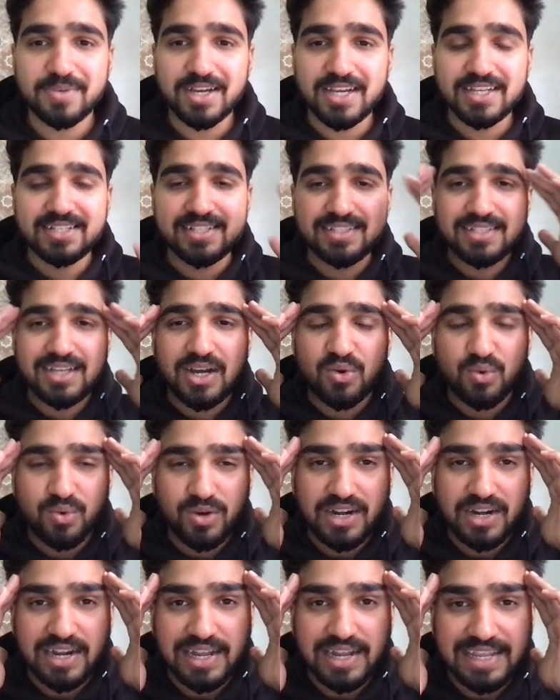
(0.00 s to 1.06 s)
I
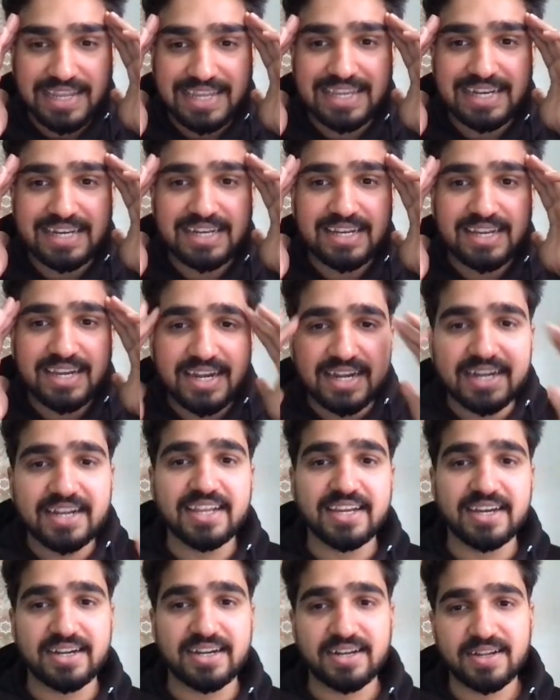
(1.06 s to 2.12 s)
sound like an
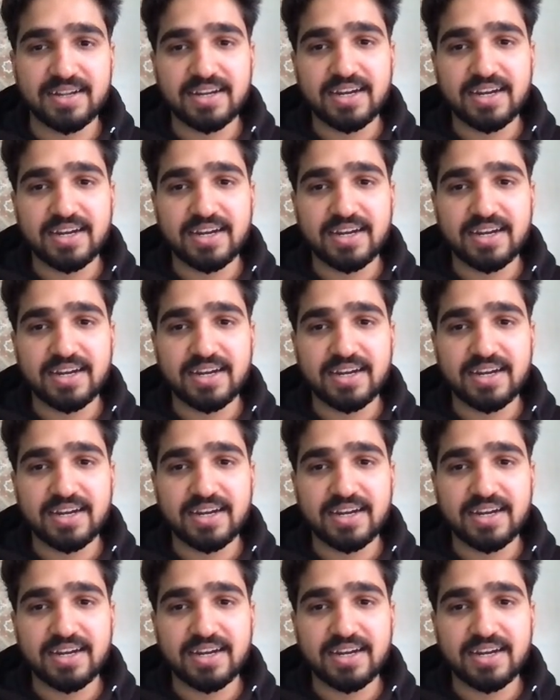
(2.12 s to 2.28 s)
idiot.